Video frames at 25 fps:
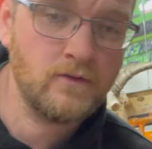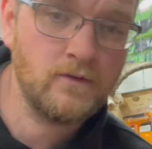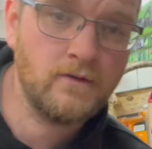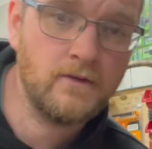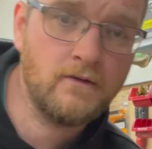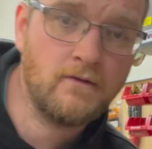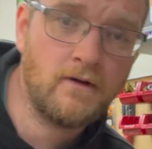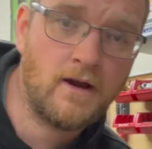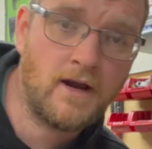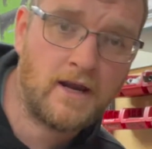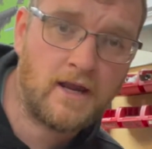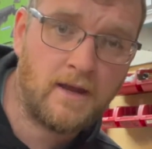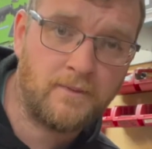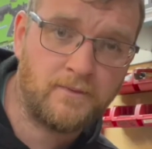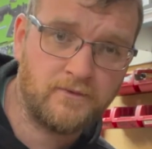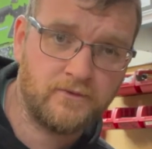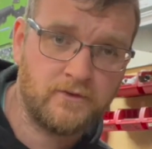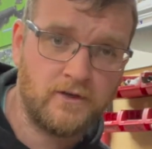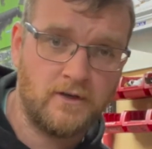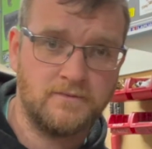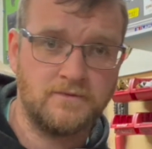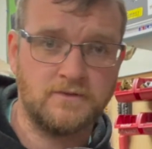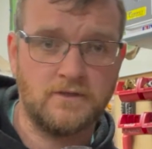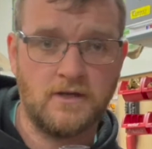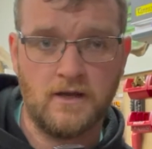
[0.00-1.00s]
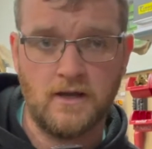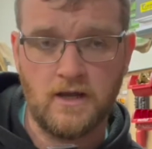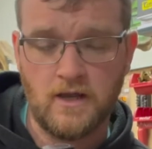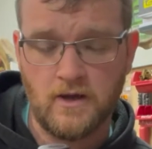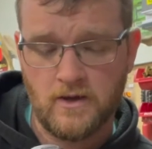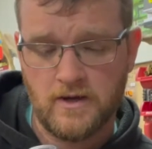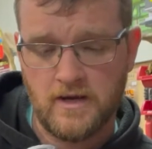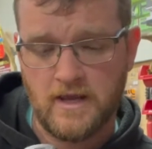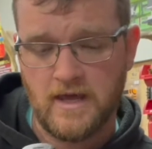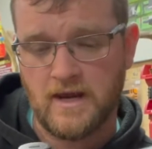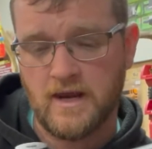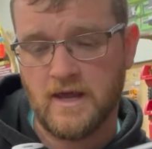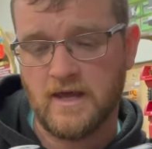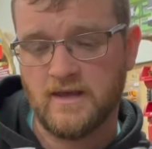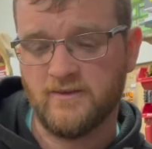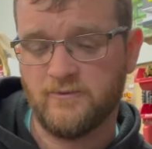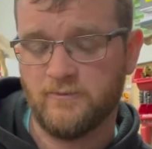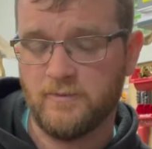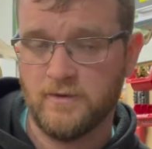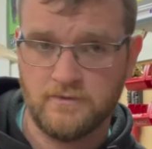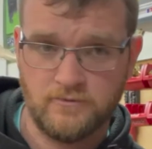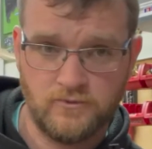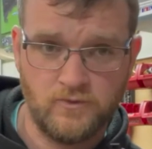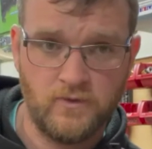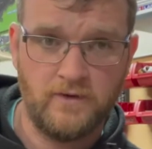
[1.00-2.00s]
There are a couple of scopes that go lower nowadays,
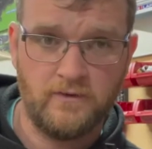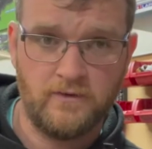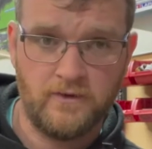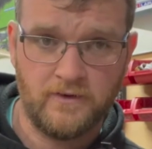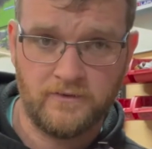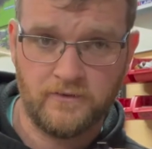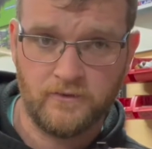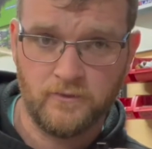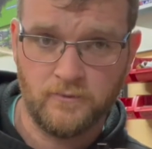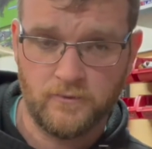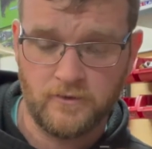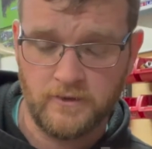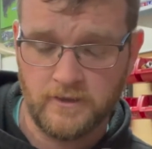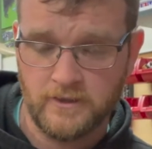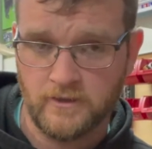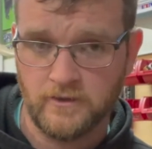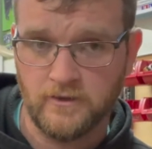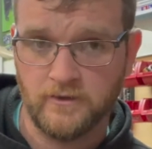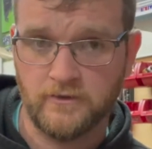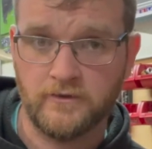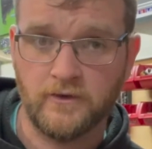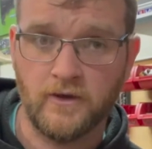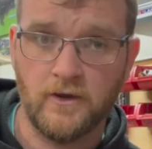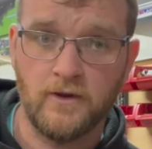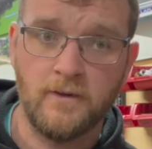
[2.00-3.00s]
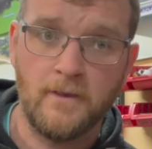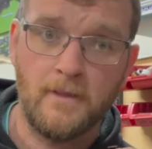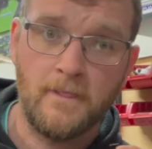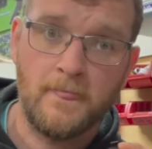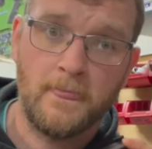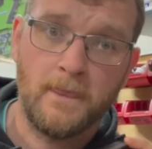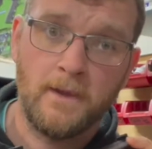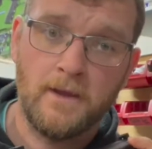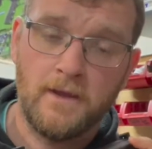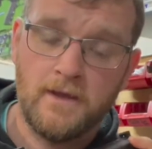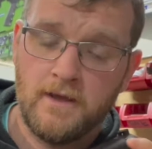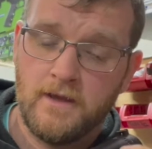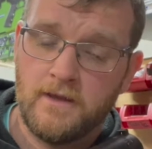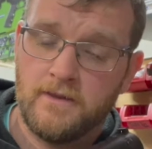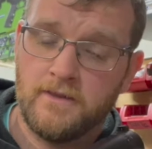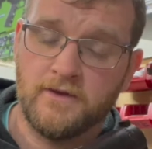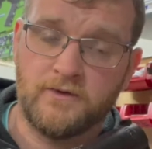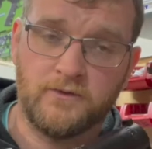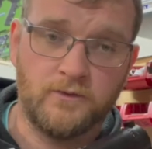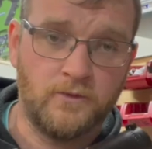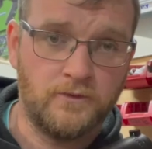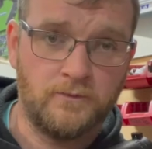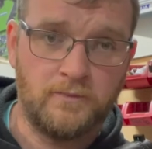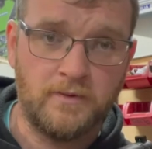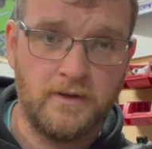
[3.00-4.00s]
but 25 is still pretty good. So this
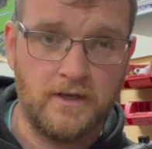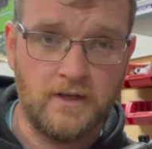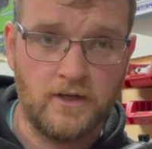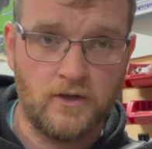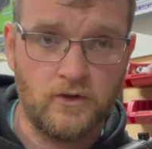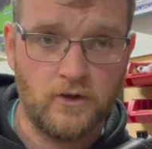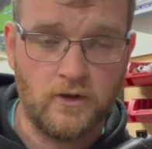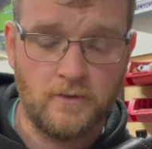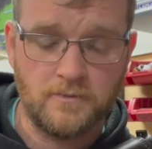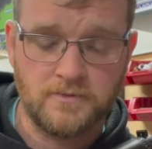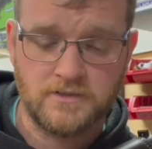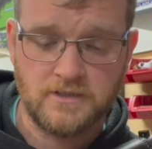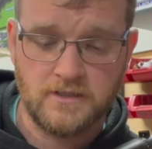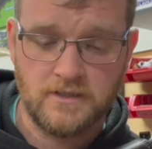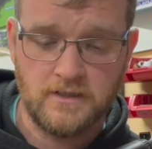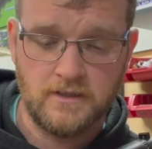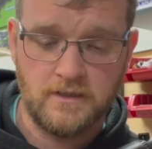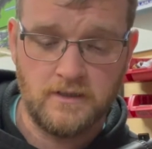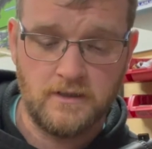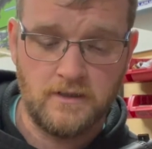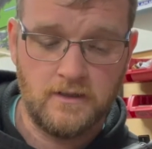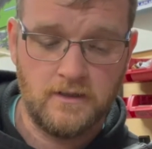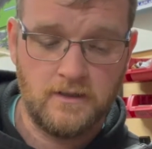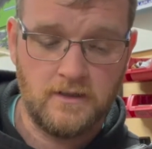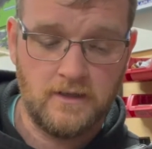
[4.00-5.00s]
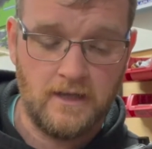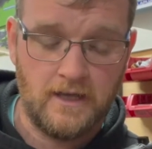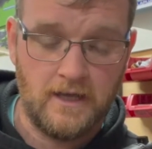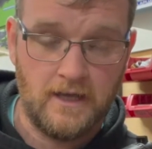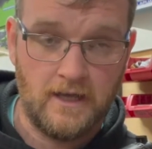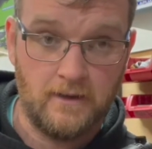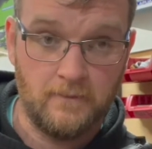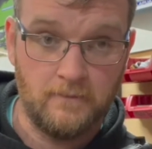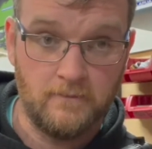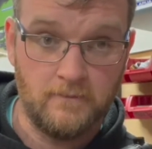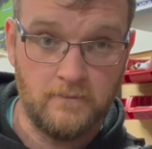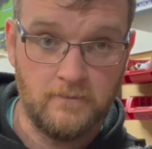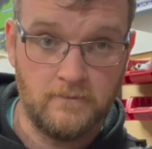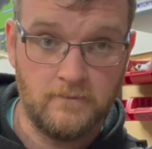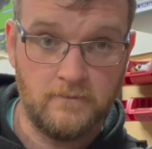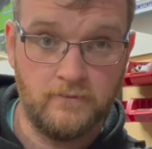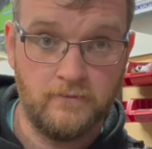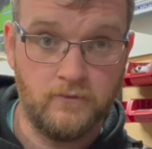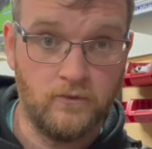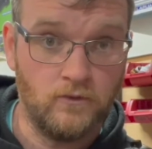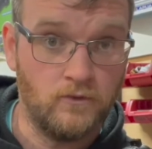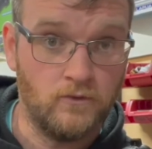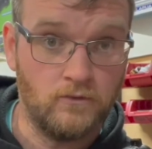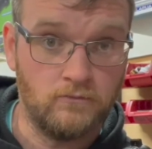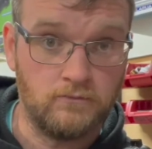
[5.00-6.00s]
would be a good option
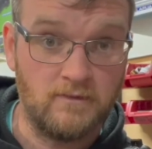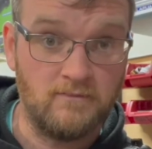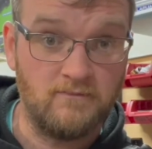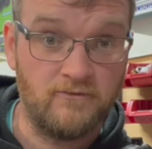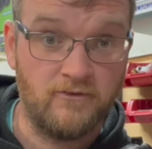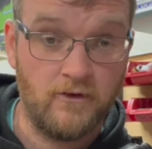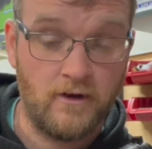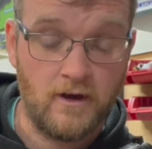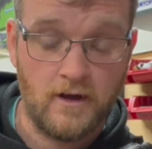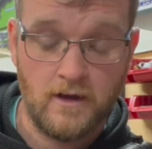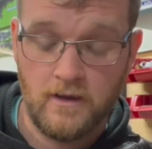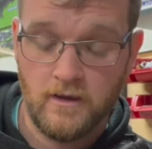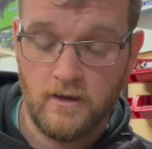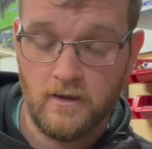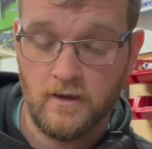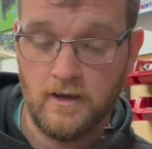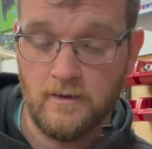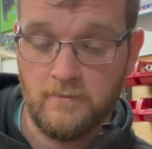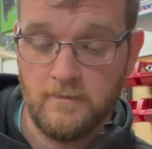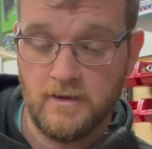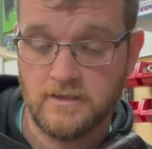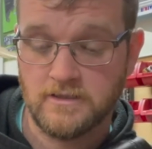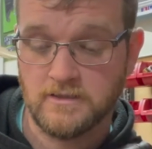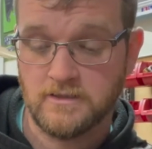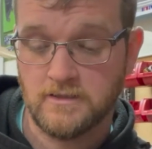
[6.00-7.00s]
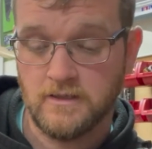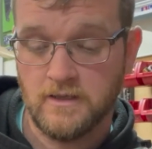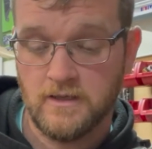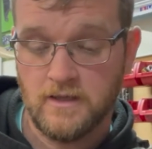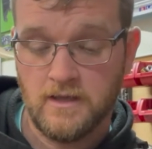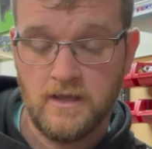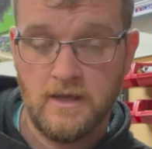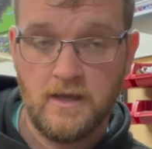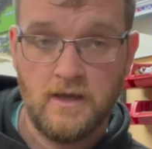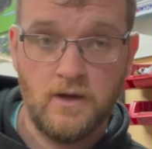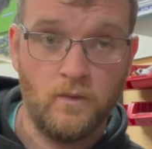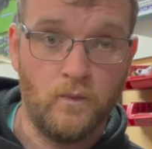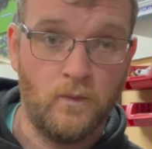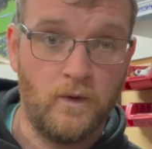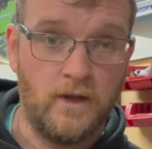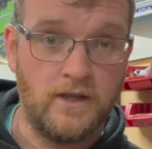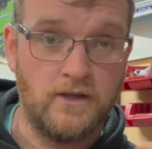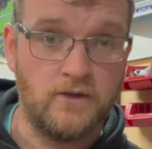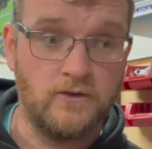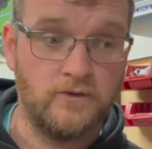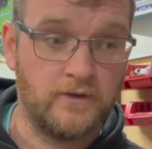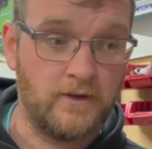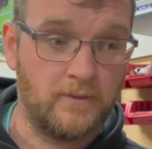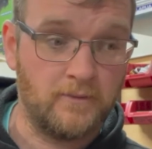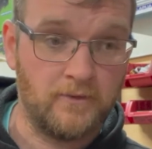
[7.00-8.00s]
for rimfire, I imagine, where
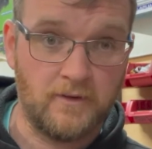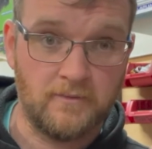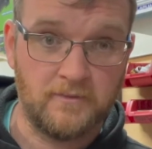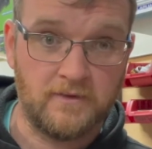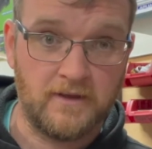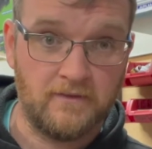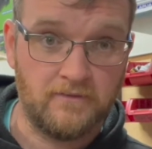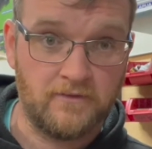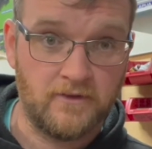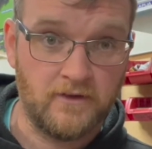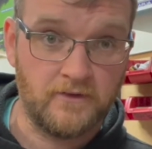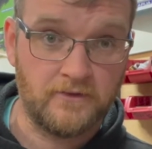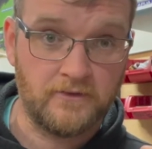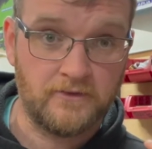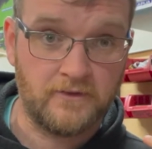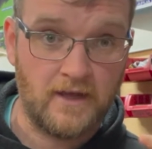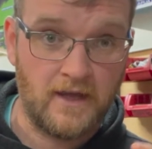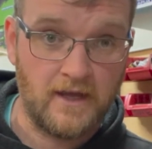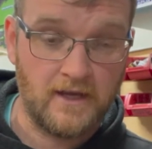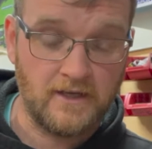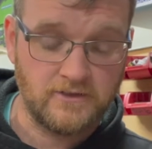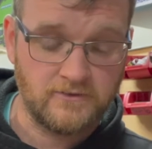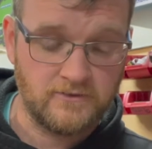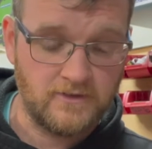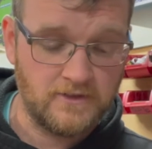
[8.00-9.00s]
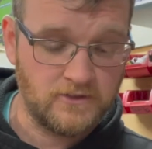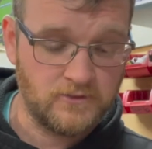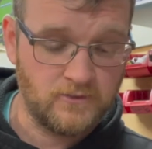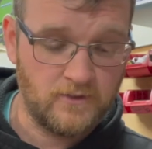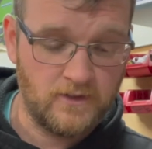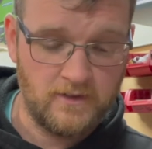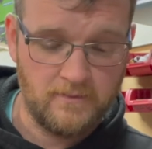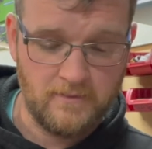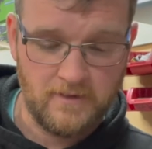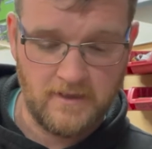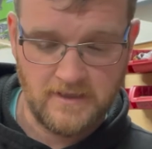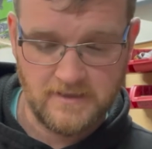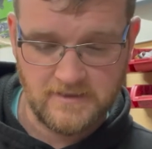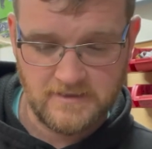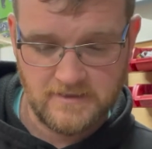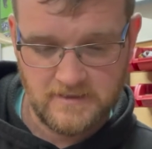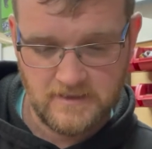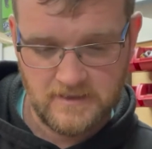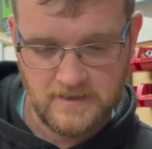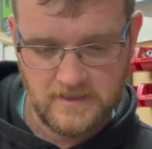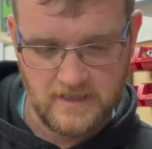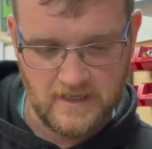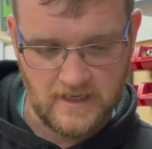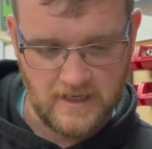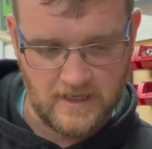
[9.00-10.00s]
you sometimes have those targets around 20 meters.
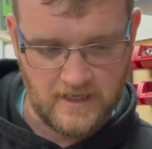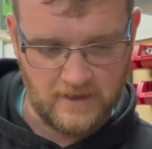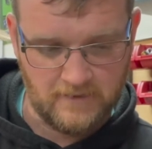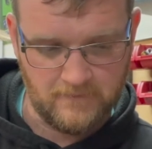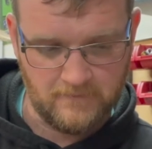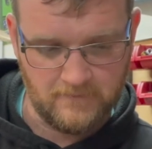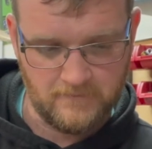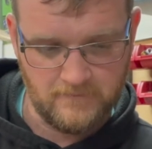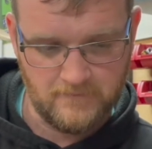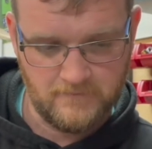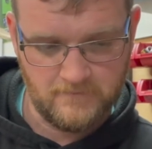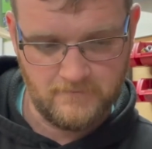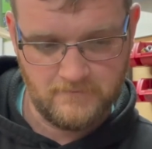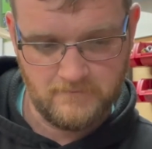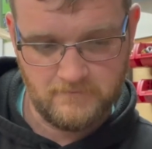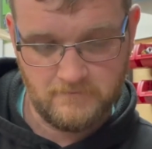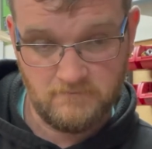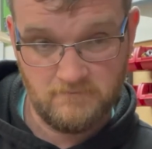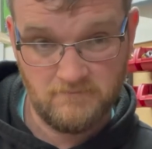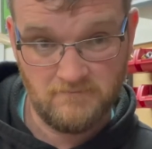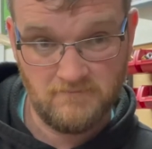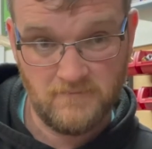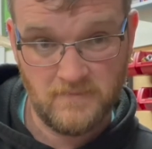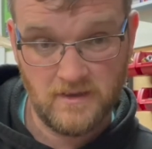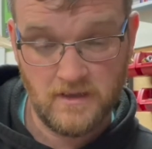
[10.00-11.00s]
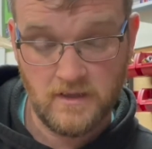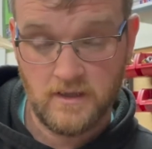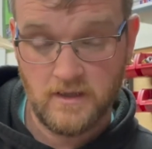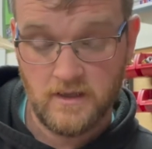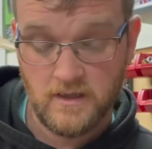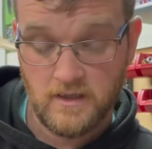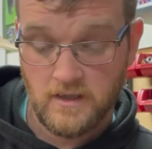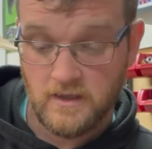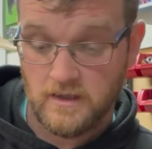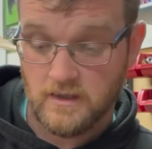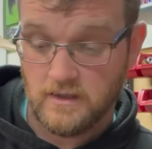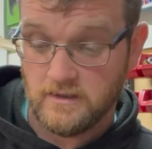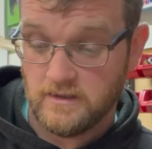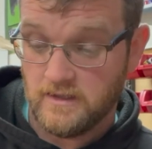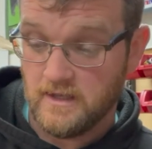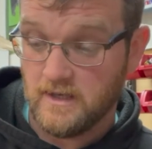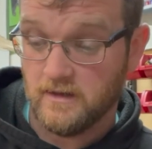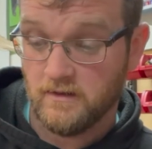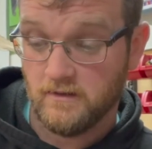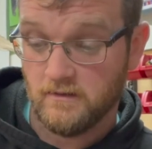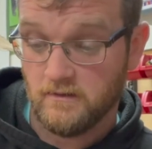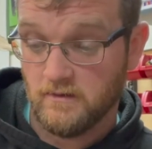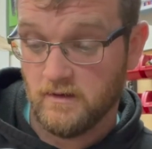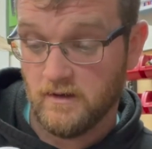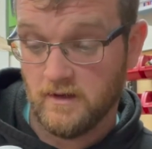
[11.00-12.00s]
I'd
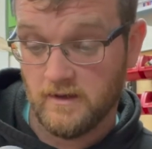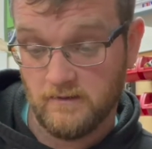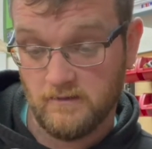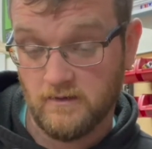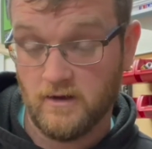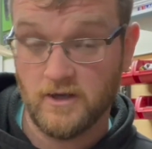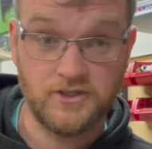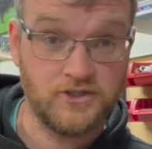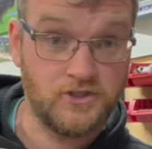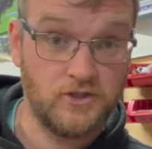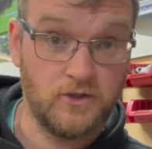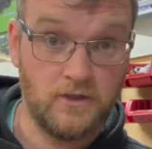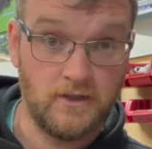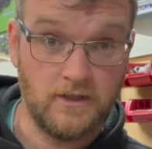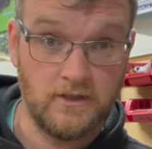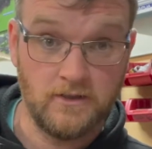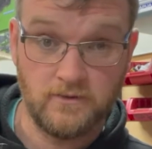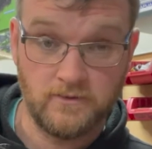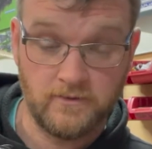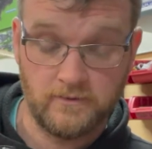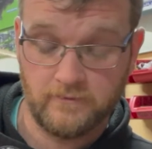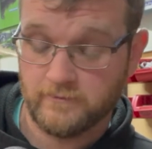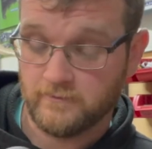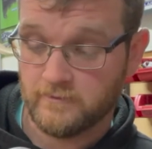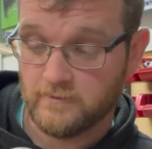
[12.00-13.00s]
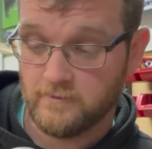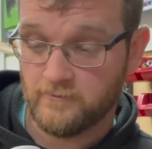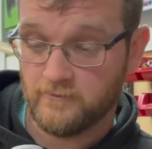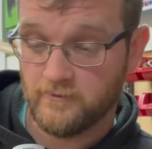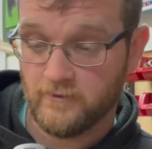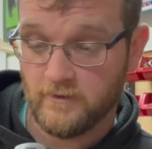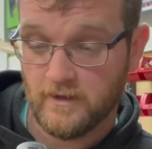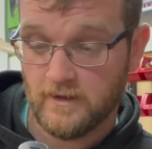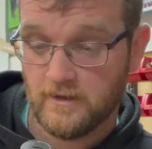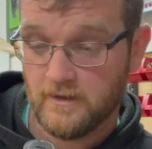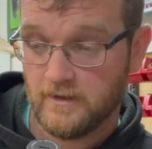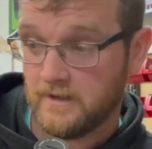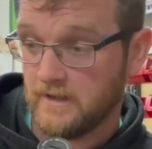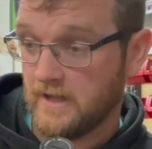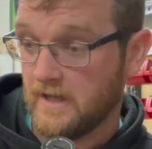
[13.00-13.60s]
certainly use it for rimfire.